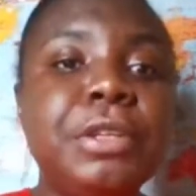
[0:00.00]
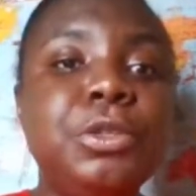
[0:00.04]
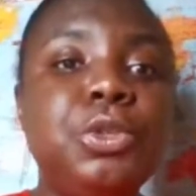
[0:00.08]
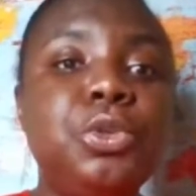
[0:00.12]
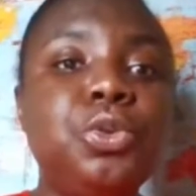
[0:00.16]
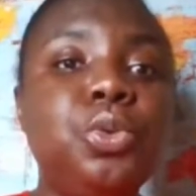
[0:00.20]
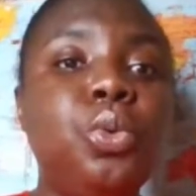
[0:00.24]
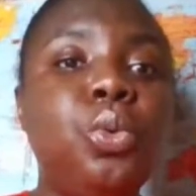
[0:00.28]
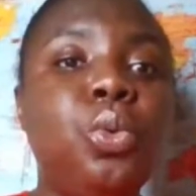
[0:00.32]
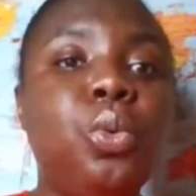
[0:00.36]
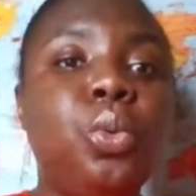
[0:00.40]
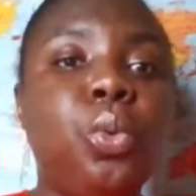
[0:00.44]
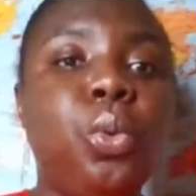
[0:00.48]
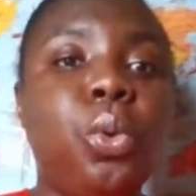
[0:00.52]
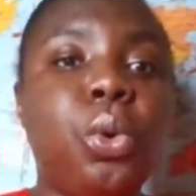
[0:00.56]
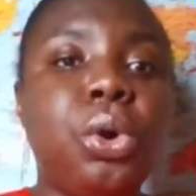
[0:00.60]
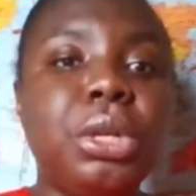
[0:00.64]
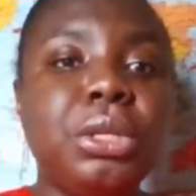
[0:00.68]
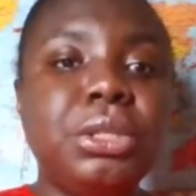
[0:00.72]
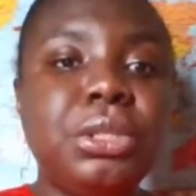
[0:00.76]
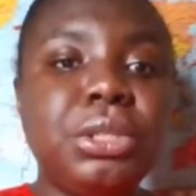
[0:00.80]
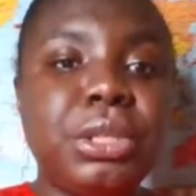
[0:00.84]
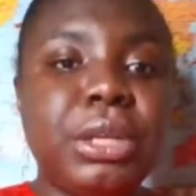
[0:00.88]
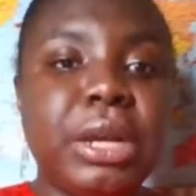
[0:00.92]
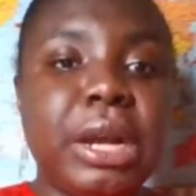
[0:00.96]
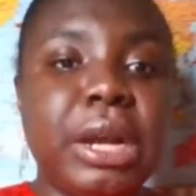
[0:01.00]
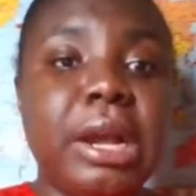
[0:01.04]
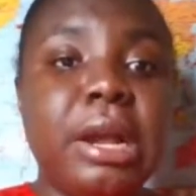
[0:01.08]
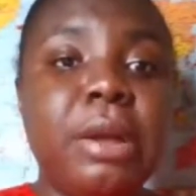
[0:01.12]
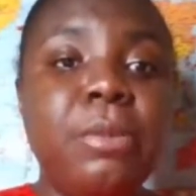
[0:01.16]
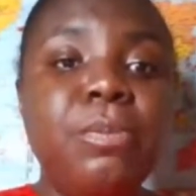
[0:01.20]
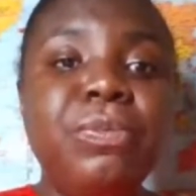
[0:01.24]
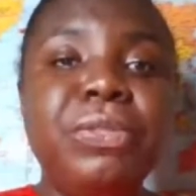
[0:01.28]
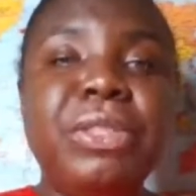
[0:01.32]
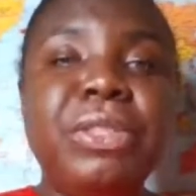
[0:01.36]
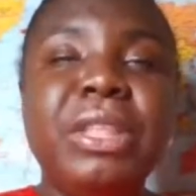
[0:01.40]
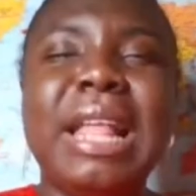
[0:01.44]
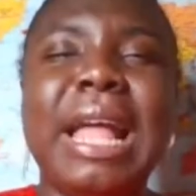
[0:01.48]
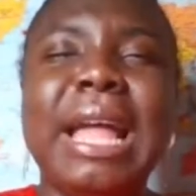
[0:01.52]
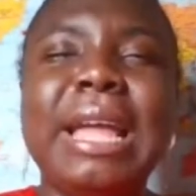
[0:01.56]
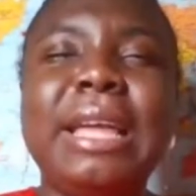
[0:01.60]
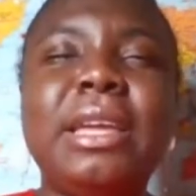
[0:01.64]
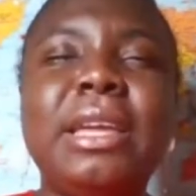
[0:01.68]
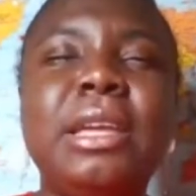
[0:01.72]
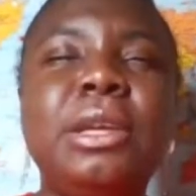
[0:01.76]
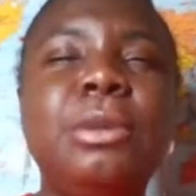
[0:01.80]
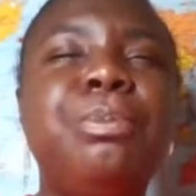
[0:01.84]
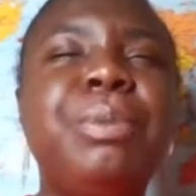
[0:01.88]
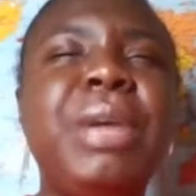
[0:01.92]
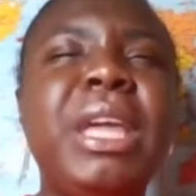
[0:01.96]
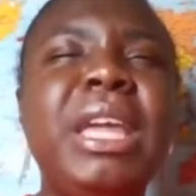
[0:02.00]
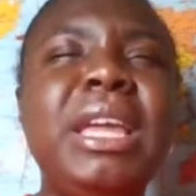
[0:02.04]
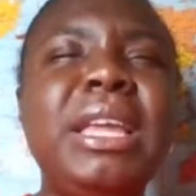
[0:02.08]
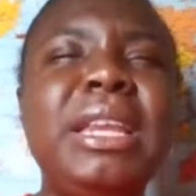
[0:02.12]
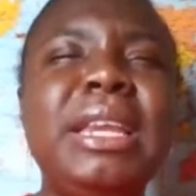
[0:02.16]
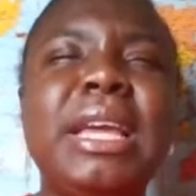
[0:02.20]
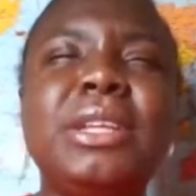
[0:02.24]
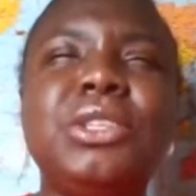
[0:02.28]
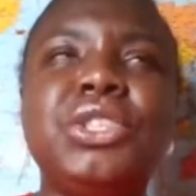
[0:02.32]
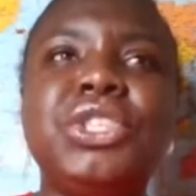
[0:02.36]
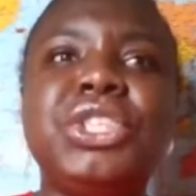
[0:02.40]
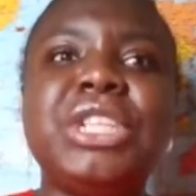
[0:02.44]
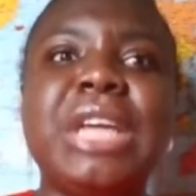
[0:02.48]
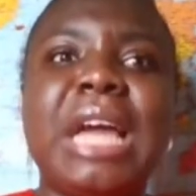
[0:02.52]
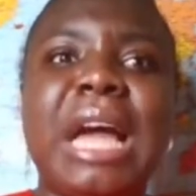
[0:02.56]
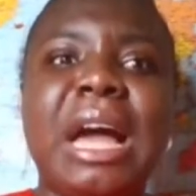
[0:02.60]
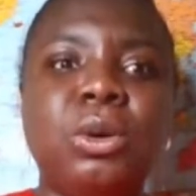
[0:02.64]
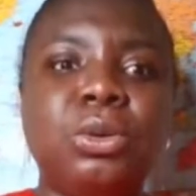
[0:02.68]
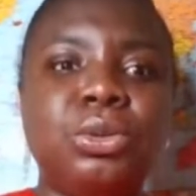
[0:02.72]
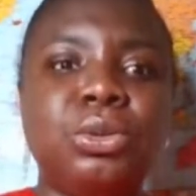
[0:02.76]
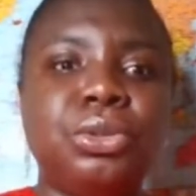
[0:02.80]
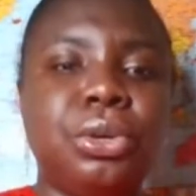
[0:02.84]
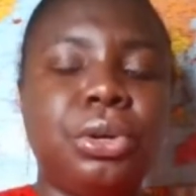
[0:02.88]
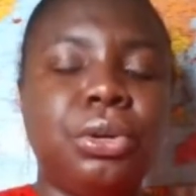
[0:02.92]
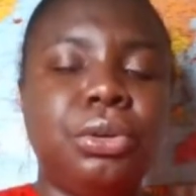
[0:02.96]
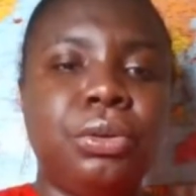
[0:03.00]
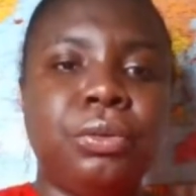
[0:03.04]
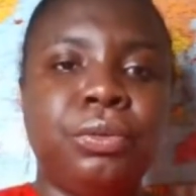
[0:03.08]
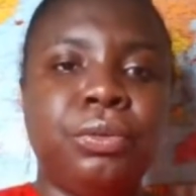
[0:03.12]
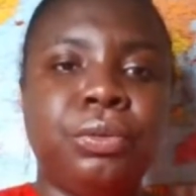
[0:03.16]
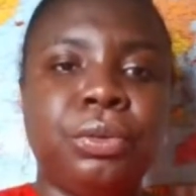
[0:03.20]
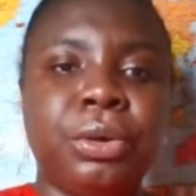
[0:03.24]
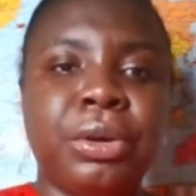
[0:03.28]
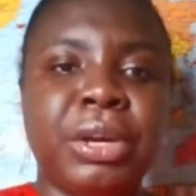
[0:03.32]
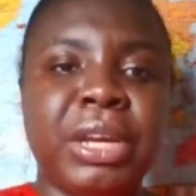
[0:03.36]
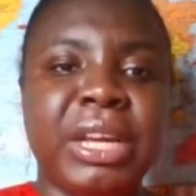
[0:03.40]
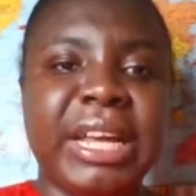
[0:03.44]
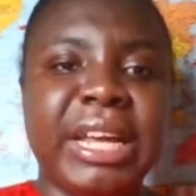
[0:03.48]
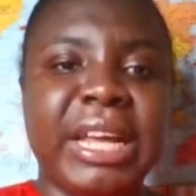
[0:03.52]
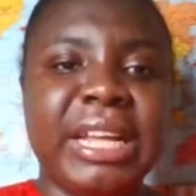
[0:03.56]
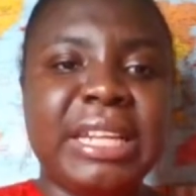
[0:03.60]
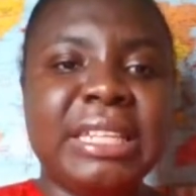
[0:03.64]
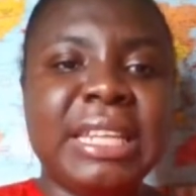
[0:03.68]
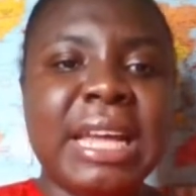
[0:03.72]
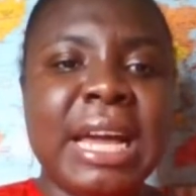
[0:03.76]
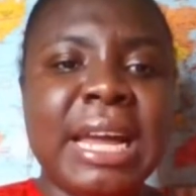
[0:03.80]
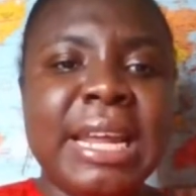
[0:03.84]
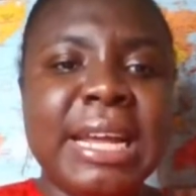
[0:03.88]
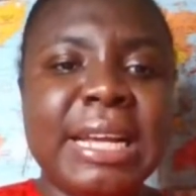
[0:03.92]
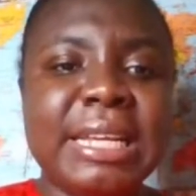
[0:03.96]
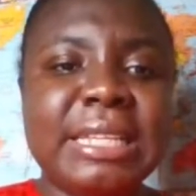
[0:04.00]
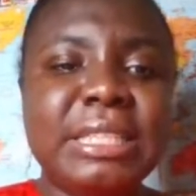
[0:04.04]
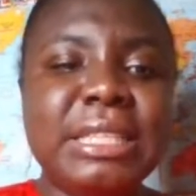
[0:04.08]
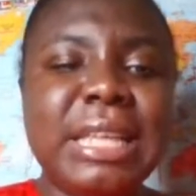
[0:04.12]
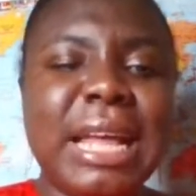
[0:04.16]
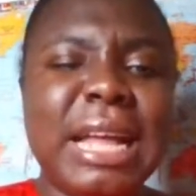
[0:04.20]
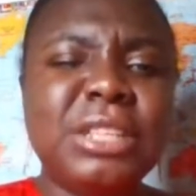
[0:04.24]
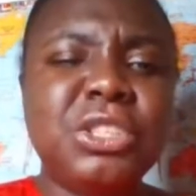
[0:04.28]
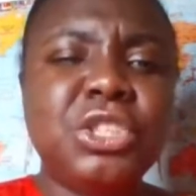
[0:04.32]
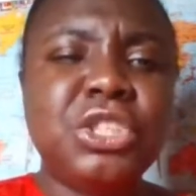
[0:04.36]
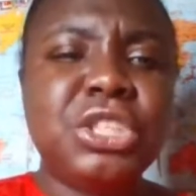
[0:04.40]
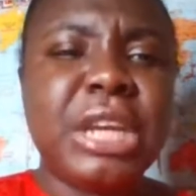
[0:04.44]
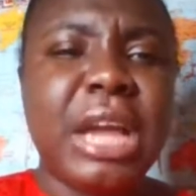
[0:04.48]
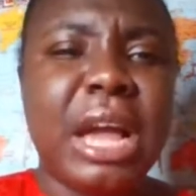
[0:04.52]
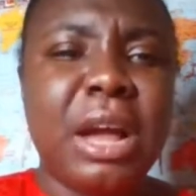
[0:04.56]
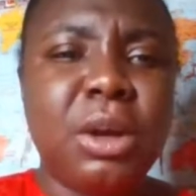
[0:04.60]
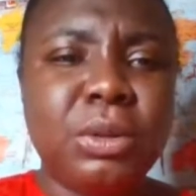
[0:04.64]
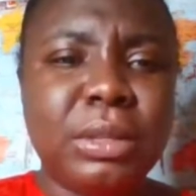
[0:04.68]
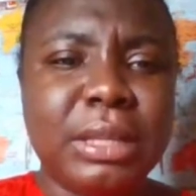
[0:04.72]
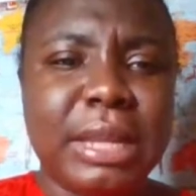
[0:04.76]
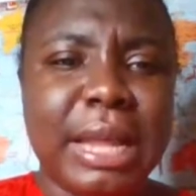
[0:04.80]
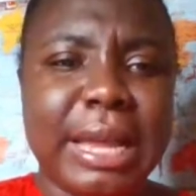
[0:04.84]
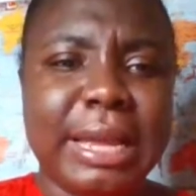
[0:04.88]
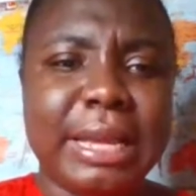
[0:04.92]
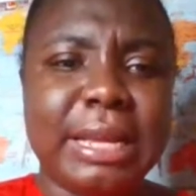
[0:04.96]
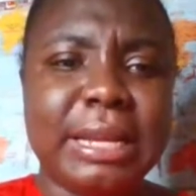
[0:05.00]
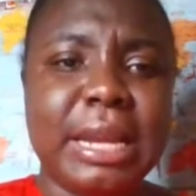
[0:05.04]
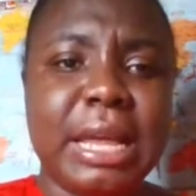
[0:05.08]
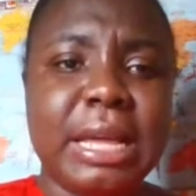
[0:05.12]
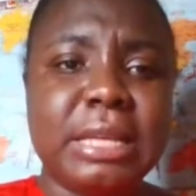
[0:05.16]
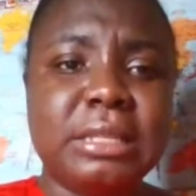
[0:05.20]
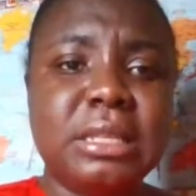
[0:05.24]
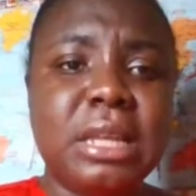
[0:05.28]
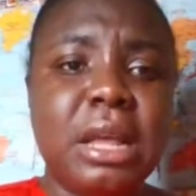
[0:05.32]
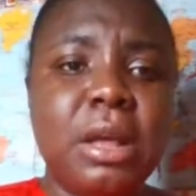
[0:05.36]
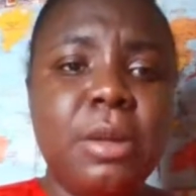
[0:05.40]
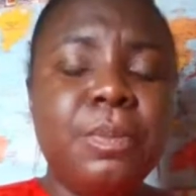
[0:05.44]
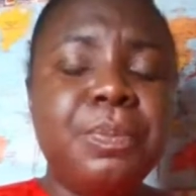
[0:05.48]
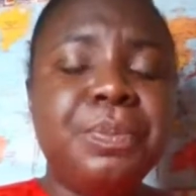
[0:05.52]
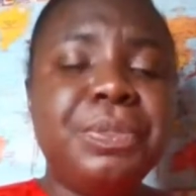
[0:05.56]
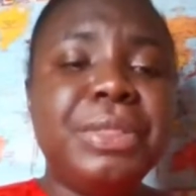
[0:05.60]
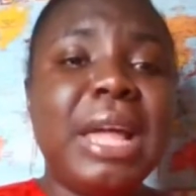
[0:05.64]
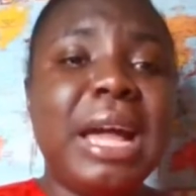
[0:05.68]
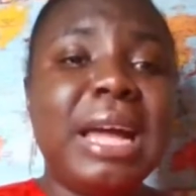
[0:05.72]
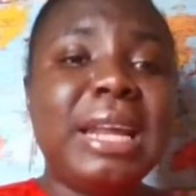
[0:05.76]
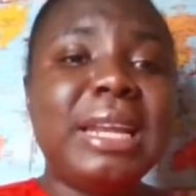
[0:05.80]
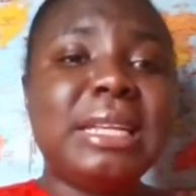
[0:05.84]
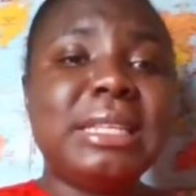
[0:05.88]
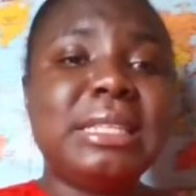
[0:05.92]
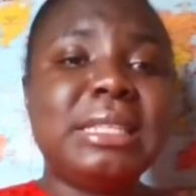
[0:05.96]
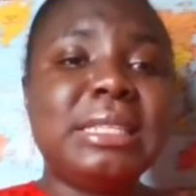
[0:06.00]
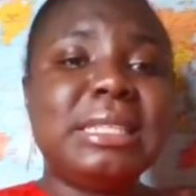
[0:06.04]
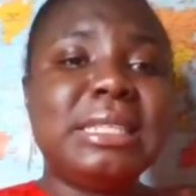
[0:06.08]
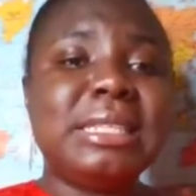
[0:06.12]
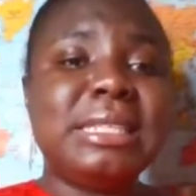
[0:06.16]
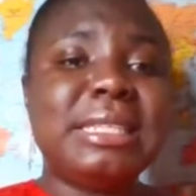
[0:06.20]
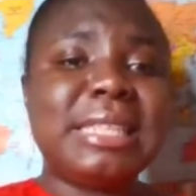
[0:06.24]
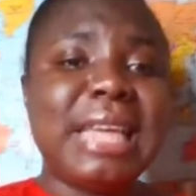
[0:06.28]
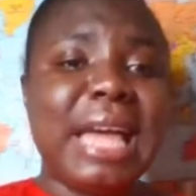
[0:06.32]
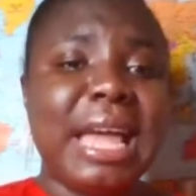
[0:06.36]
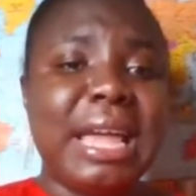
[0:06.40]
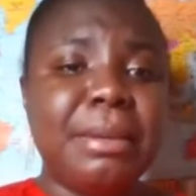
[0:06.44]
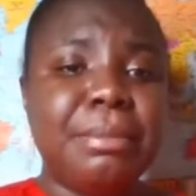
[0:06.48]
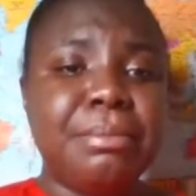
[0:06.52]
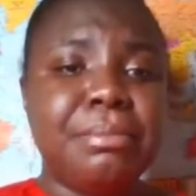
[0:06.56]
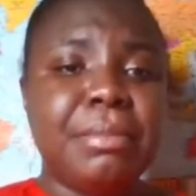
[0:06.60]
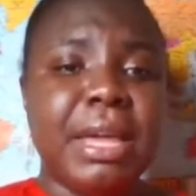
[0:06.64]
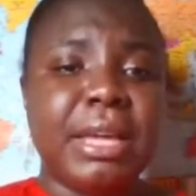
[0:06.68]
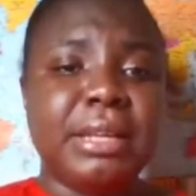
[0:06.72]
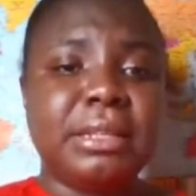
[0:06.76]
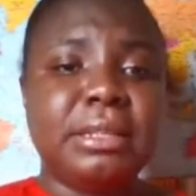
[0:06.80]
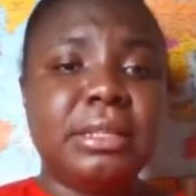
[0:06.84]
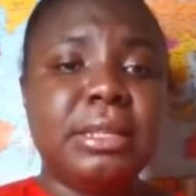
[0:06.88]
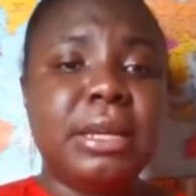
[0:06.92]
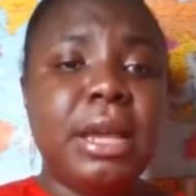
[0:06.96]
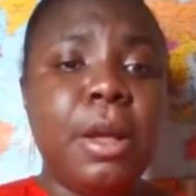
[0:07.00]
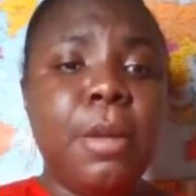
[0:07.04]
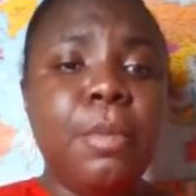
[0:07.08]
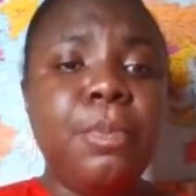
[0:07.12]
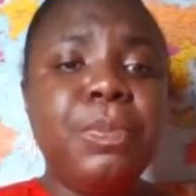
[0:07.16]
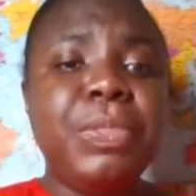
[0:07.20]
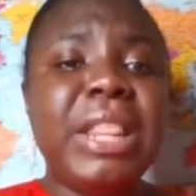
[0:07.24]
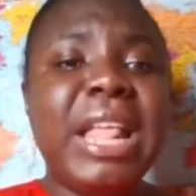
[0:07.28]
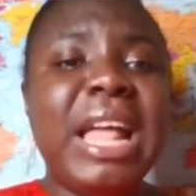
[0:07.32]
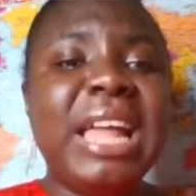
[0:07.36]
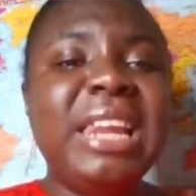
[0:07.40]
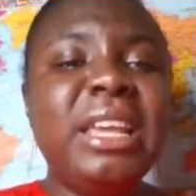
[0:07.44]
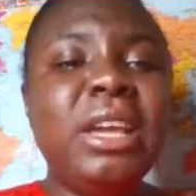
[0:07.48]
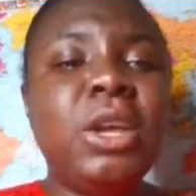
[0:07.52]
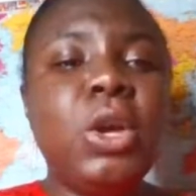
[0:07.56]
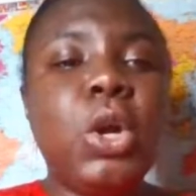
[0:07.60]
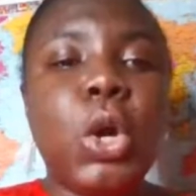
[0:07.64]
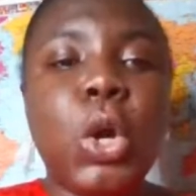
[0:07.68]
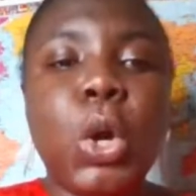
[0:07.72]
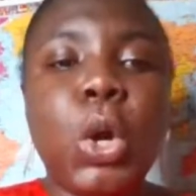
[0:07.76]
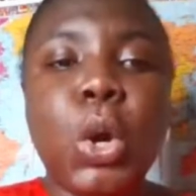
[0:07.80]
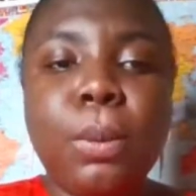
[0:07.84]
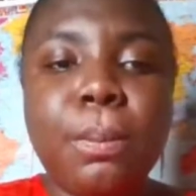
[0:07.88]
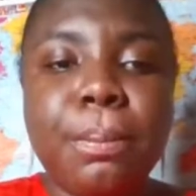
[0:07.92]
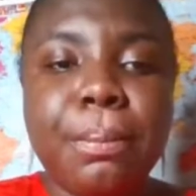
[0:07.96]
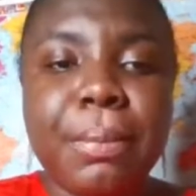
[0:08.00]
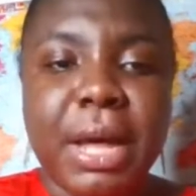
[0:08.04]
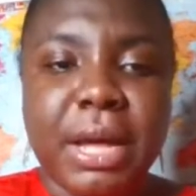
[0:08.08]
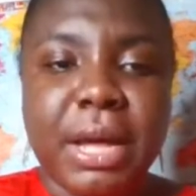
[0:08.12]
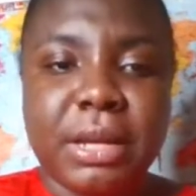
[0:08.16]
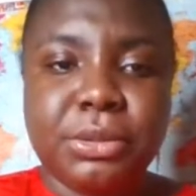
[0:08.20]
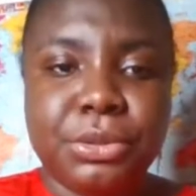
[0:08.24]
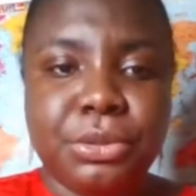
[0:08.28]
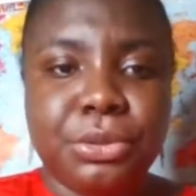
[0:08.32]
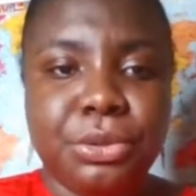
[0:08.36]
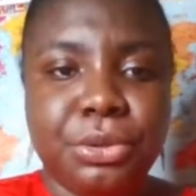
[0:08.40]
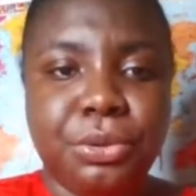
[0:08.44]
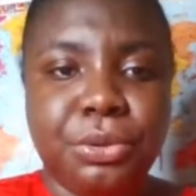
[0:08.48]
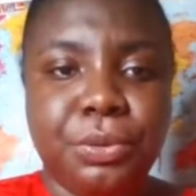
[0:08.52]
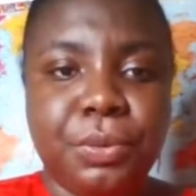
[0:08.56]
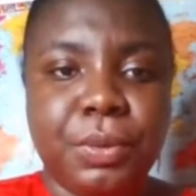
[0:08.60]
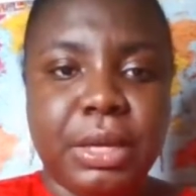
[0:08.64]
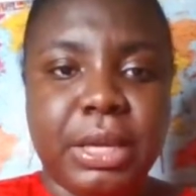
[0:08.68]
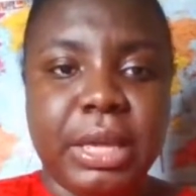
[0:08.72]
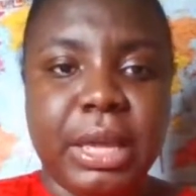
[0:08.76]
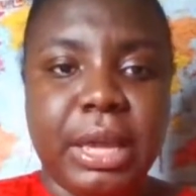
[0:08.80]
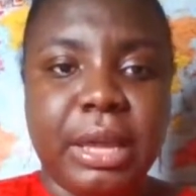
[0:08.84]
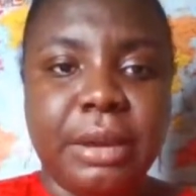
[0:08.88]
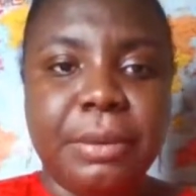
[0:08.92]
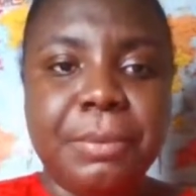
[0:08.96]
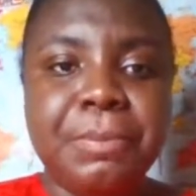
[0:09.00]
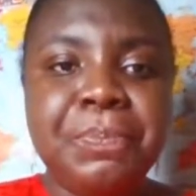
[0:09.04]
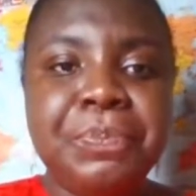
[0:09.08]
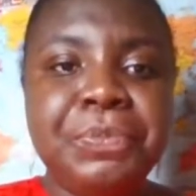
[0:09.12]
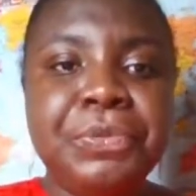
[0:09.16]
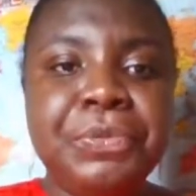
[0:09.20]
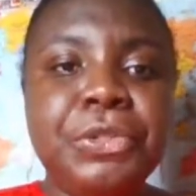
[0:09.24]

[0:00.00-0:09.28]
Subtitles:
To wonder, like being a child all over again, that childlikeness, that excitement, let it come back to you again.